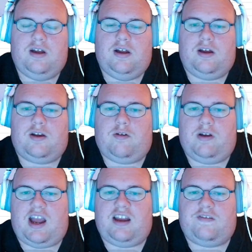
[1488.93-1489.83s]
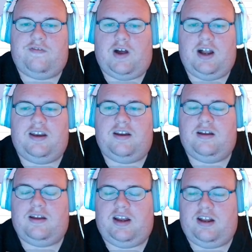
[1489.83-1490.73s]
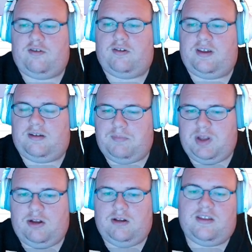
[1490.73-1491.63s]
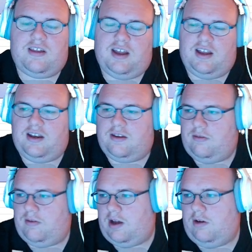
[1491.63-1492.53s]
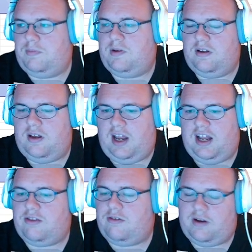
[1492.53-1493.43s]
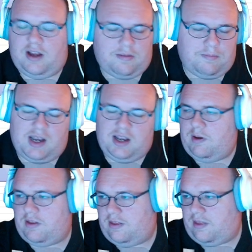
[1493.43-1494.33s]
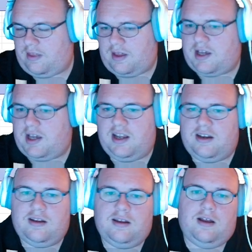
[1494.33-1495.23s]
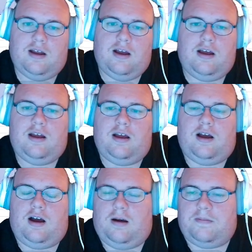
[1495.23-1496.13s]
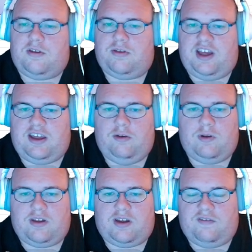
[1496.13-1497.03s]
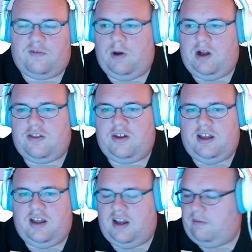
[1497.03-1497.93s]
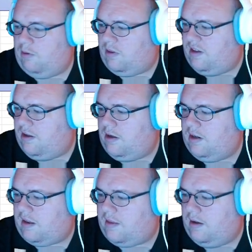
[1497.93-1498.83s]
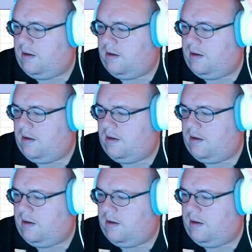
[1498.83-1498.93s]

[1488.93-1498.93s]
create fun, interesting builds and to help answer as many questions as I can. So thank you once again for watching, and I will see you all next time.